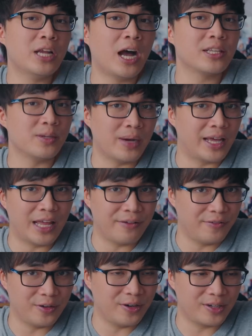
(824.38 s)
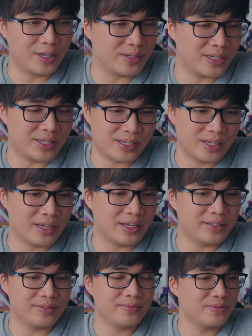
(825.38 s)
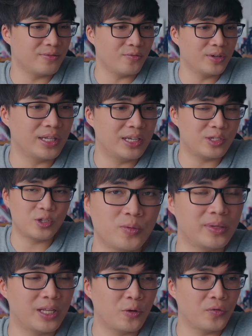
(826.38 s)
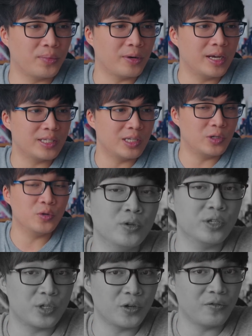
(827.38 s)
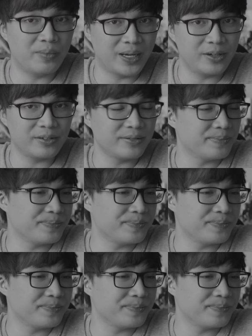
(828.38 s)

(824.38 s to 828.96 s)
not to buy that figure, because it's really stupidly overpriced and you deserve better.